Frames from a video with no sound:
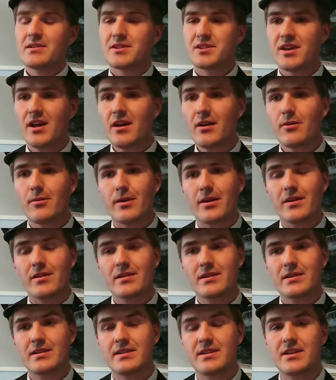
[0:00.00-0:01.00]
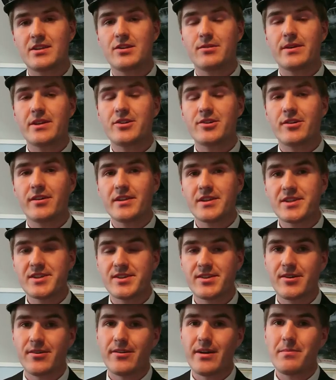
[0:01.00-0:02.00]
So, did you enjoy the
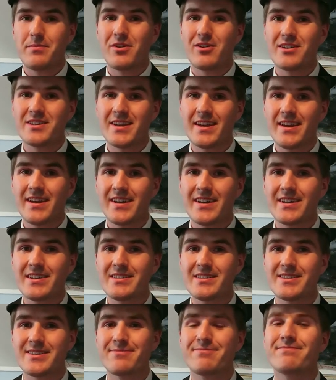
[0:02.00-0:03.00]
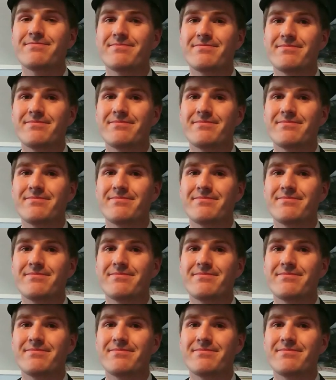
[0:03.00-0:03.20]
story, boys and girls?